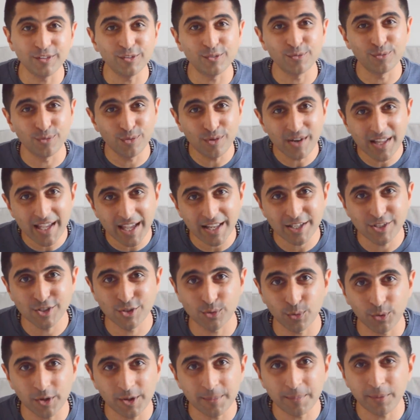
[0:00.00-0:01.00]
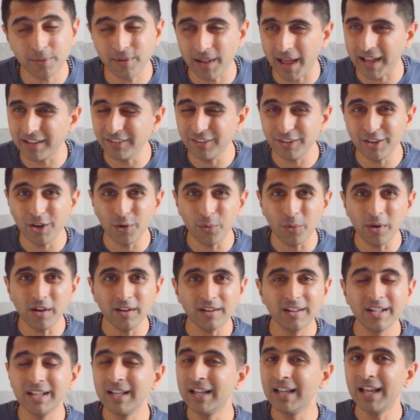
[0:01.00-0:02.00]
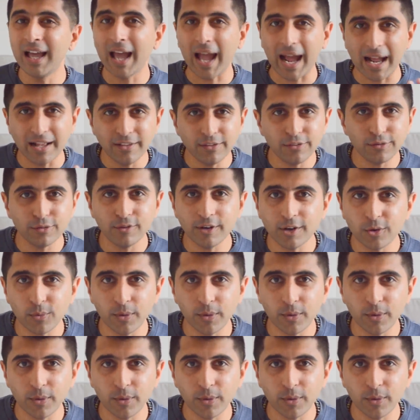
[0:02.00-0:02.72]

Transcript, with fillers: It's really enjoyable, and you know what? Answering